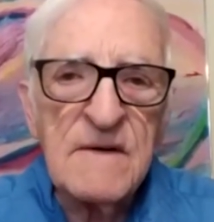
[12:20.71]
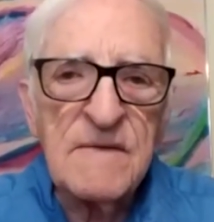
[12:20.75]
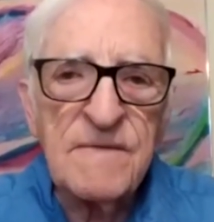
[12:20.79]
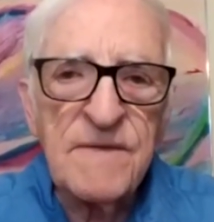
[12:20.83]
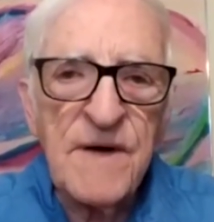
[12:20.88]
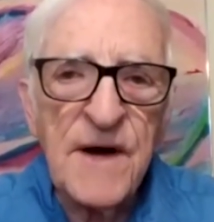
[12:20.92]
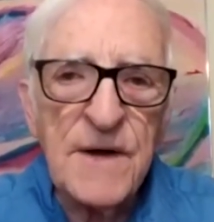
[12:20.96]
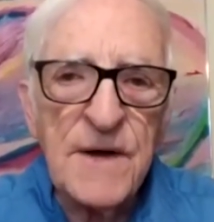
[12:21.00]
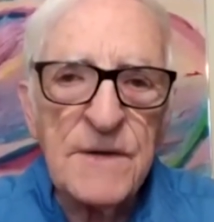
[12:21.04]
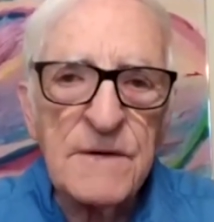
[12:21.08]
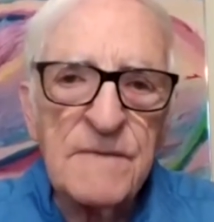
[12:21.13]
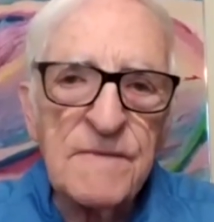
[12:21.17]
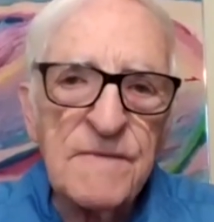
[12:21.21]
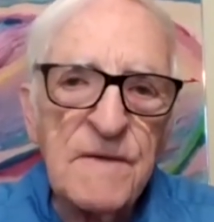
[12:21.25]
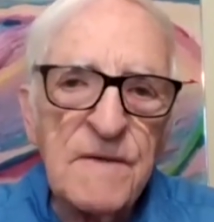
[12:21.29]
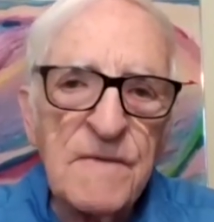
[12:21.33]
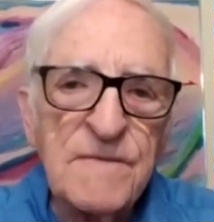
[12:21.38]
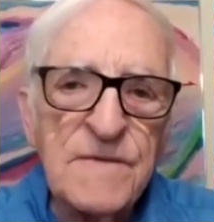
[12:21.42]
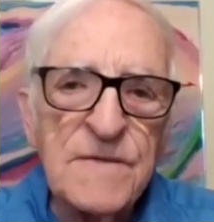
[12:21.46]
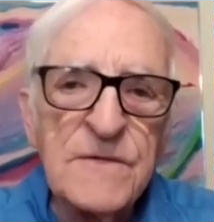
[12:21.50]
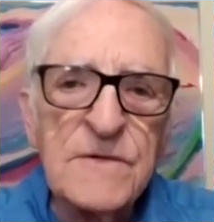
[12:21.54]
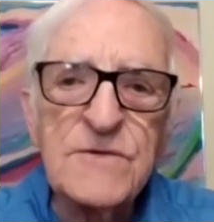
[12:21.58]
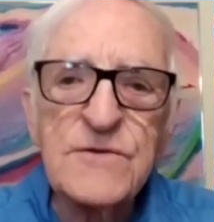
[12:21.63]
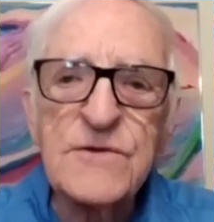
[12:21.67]
a fire
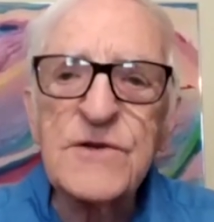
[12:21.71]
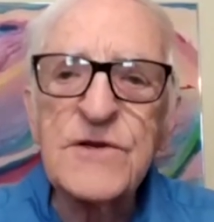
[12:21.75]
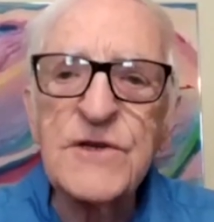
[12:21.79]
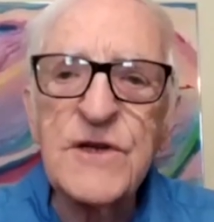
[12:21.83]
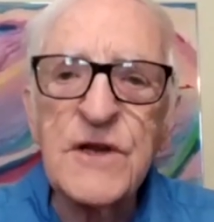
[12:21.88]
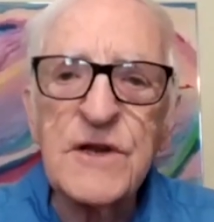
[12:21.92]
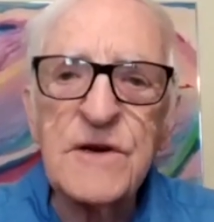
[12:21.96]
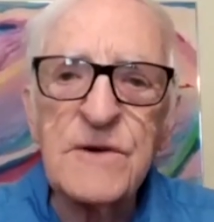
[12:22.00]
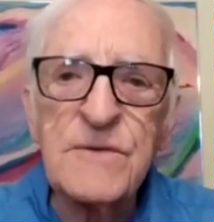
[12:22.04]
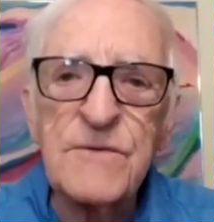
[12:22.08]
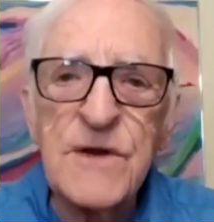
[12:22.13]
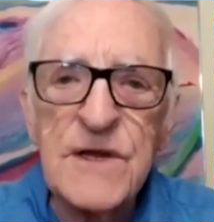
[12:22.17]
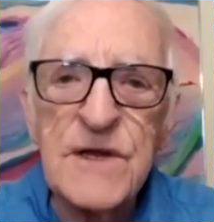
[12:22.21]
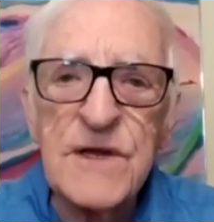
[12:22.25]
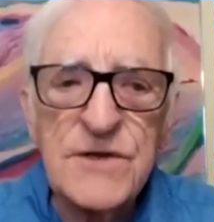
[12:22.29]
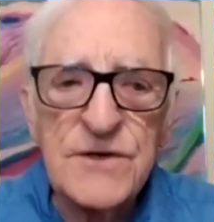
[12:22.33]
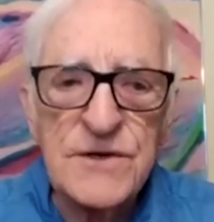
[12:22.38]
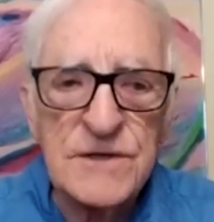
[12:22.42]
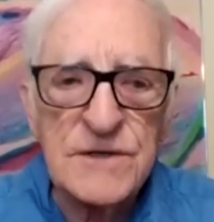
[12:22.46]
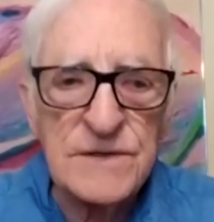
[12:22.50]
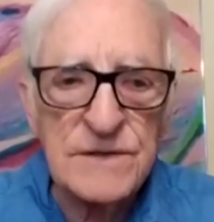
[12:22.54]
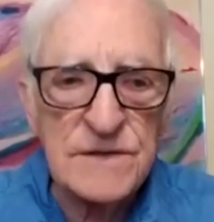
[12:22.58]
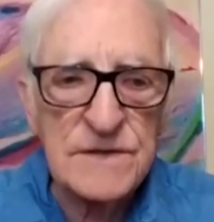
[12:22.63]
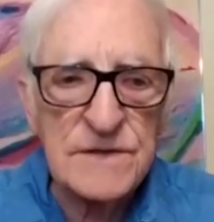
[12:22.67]
for future
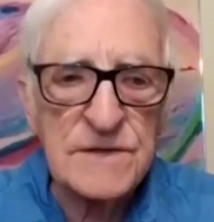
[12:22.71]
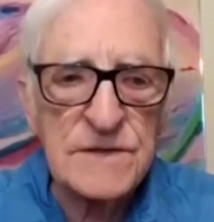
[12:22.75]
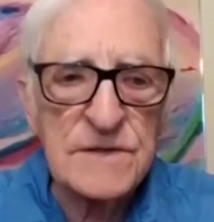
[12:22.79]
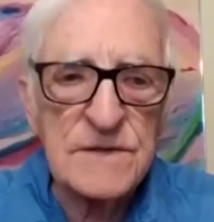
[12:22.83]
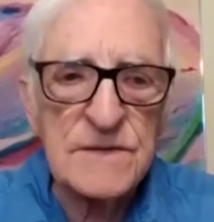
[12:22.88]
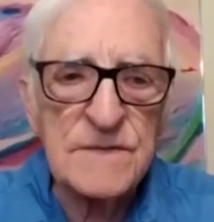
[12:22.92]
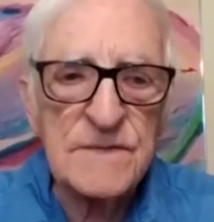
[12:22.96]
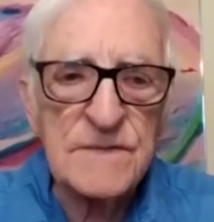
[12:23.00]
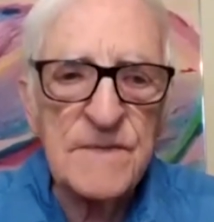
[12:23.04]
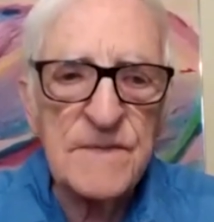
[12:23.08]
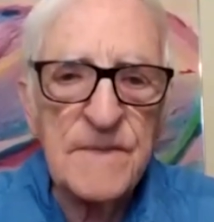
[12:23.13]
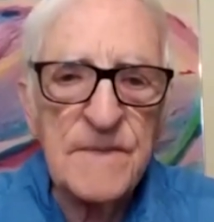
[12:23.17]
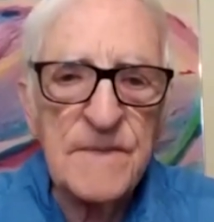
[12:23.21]
generations,